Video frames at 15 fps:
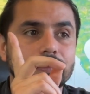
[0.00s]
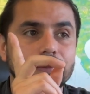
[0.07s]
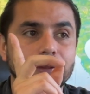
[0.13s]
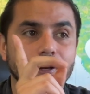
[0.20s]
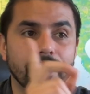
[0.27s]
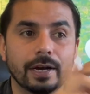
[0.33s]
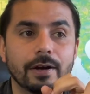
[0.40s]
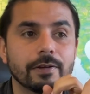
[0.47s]

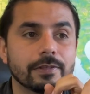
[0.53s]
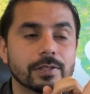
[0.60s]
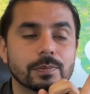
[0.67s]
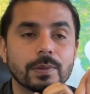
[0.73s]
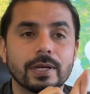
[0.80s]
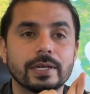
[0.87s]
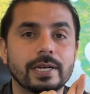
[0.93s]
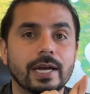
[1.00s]
Their health is
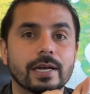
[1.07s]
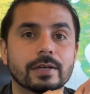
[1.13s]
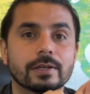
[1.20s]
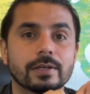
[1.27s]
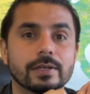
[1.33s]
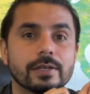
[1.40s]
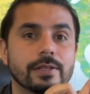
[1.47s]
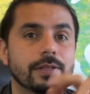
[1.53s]
probably
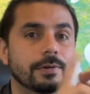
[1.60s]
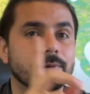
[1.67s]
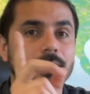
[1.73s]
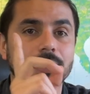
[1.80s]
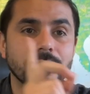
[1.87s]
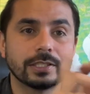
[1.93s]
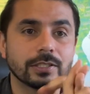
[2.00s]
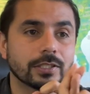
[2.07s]
not good. Their
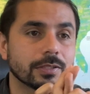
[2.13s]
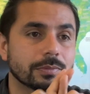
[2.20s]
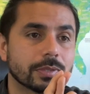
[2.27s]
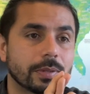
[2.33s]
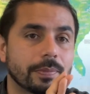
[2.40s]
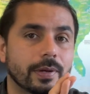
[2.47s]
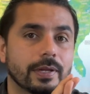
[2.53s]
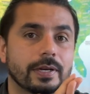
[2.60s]
relationships
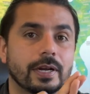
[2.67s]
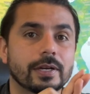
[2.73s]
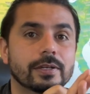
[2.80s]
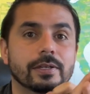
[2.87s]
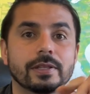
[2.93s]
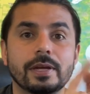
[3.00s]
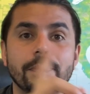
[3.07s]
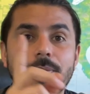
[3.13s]
are probably not
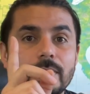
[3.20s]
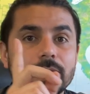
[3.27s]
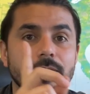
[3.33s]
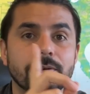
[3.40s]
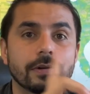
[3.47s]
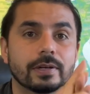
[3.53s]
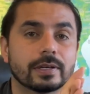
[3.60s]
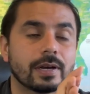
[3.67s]
good. They probably
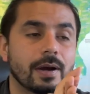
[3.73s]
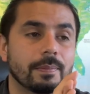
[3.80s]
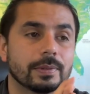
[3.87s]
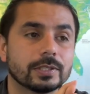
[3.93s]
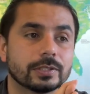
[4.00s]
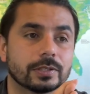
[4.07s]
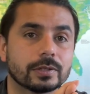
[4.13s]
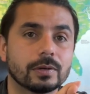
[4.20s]
don't
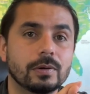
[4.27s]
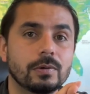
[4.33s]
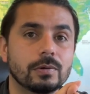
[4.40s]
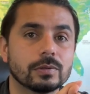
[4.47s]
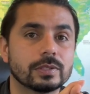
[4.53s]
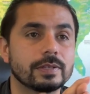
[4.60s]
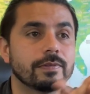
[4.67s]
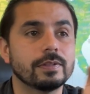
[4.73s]
accomplish their
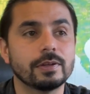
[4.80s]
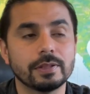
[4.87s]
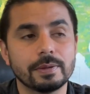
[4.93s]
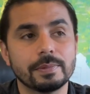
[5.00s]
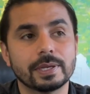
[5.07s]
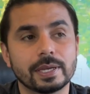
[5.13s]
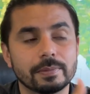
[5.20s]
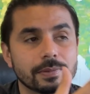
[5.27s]
goals, even though they
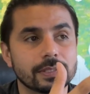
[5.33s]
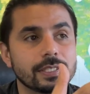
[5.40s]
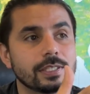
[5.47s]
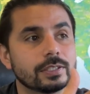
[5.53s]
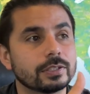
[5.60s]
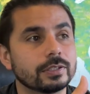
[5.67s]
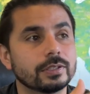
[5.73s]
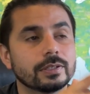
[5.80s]
became a
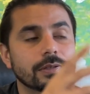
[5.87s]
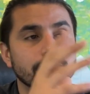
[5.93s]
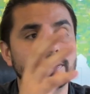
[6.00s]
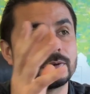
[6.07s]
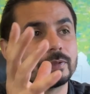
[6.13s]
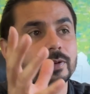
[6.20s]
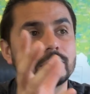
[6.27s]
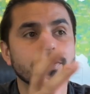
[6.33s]
teacher
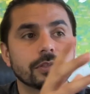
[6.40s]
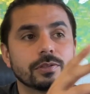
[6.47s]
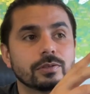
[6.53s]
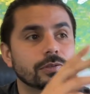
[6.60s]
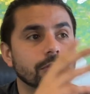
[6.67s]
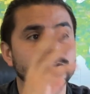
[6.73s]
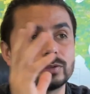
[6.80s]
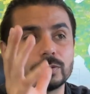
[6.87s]
or they're
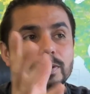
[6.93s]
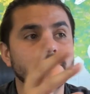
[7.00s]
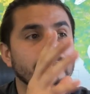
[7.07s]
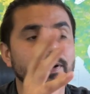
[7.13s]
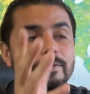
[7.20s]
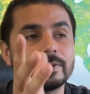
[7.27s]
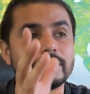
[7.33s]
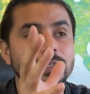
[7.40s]
doing
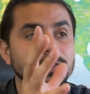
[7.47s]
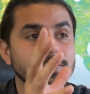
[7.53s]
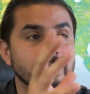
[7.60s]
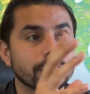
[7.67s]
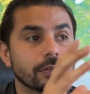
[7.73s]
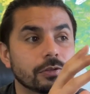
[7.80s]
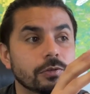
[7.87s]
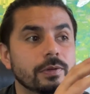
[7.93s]
whatever it is
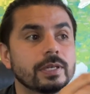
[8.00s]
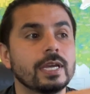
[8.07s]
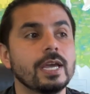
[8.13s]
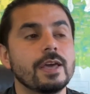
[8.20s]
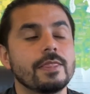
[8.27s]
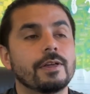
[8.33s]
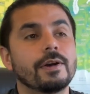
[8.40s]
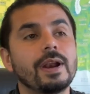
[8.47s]
they're doing.
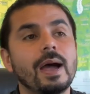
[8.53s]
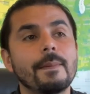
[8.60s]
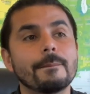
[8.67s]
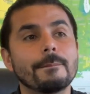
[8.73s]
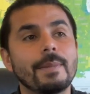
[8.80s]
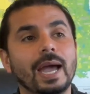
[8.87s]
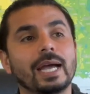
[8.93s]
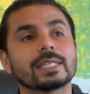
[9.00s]
They're not
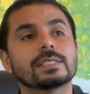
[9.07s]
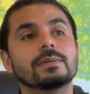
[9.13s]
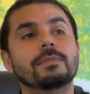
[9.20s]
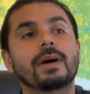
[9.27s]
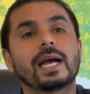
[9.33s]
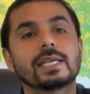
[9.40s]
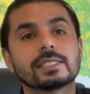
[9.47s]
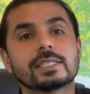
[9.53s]

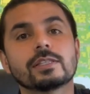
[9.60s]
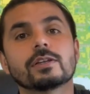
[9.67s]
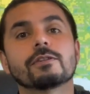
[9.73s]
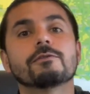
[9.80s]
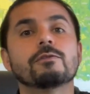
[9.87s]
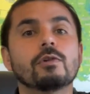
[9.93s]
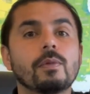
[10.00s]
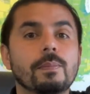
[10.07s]
maximizing their
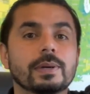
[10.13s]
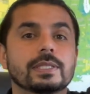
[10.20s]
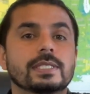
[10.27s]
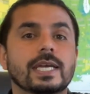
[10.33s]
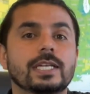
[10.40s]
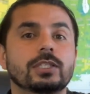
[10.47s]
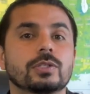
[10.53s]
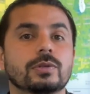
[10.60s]
full
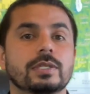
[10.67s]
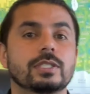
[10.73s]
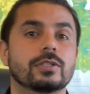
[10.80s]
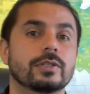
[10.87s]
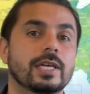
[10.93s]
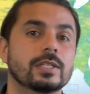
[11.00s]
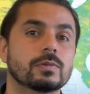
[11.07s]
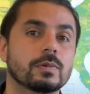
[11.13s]
potential. And
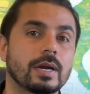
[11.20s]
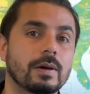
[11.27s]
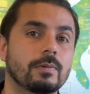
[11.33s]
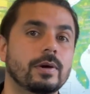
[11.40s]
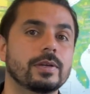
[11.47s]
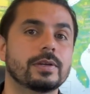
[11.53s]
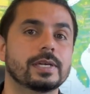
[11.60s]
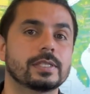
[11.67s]
so that's what I
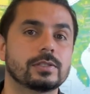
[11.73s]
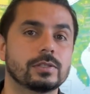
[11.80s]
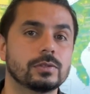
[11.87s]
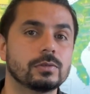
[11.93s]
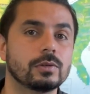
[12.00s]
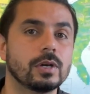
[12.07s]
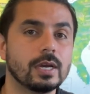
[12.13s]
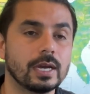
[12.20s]
want you guys to
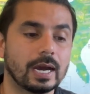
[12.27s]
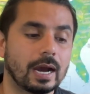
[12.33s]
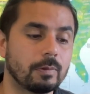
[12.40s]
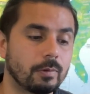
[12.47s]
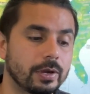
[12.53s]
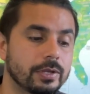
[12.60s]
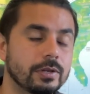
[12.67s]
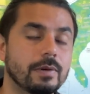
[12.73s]
do. I
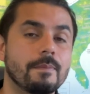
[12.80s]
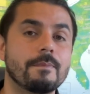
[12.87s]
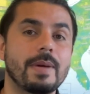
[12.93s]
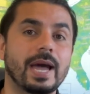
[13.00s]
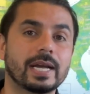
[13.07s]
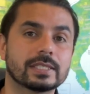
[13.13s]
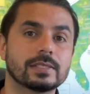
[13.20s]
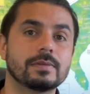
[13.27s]
want you to
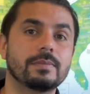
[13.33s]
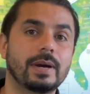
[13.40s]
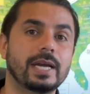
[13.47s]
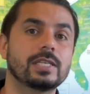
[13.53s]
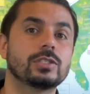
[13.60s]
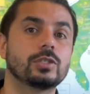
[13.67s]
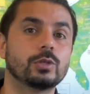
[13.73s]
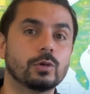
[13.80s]

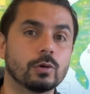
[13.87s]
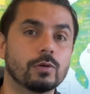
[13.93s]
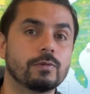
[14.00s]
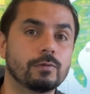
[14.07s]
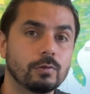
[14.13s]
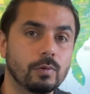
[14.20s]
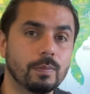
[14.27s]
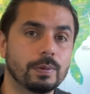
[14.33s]
maximize your
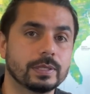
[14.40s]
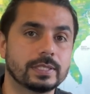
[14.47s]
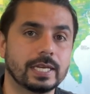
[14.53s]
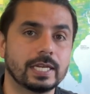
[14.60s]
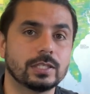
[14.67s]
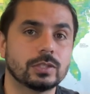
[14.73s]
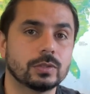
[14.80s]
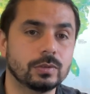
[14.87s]
full
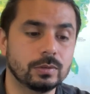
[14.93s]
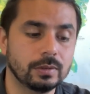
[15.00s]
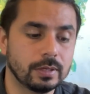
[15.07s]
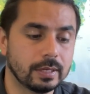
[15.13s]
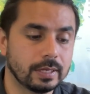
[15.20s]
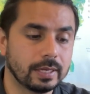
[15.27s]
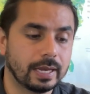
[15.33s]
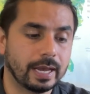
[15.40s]
potential
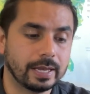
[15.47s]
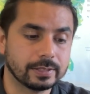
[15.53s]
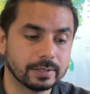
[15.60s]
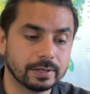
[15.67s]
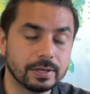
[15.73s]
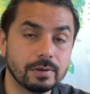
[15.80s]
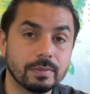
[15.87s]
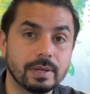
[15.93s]
as
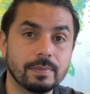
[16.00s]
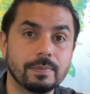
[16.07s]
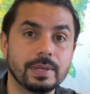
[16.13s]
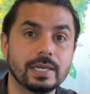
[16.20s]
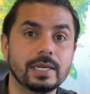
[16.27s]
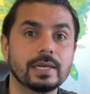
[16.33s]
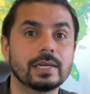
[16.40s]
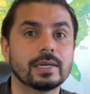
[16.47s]
a human
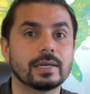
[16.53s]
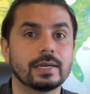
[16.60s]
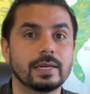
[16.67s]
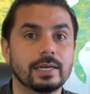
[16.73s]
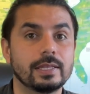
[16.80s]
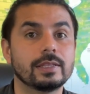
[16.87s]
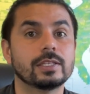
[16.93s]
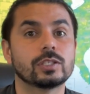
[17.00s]
being
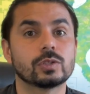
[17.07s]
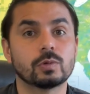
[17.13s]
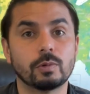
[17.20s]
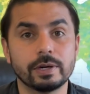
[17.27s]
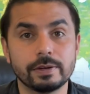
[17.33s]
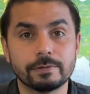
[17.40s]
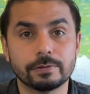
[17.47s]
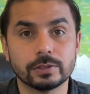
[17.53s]
in this
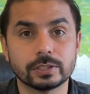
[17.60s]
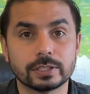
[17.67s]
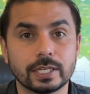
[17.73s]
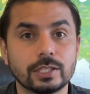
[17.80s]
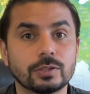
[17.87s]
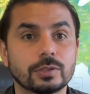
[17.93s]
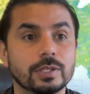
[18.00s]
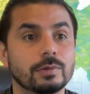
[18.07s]
21st
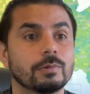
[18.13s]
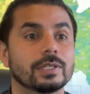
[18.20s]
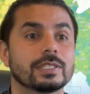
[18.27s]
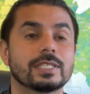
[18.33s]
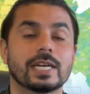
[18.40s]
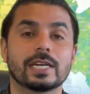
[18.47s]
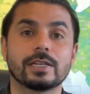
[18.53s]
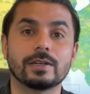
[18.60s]
century with
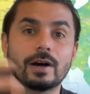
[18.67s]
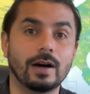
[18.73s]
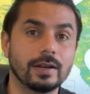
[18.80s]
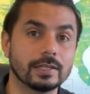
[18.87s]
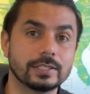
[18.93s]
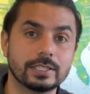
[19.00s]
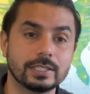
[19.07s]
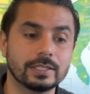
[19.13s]

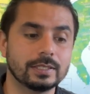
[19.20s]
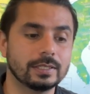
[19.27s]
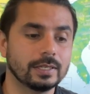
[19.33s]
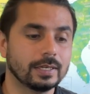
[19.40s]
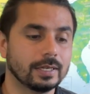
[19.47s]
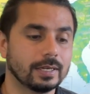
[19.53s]
technology.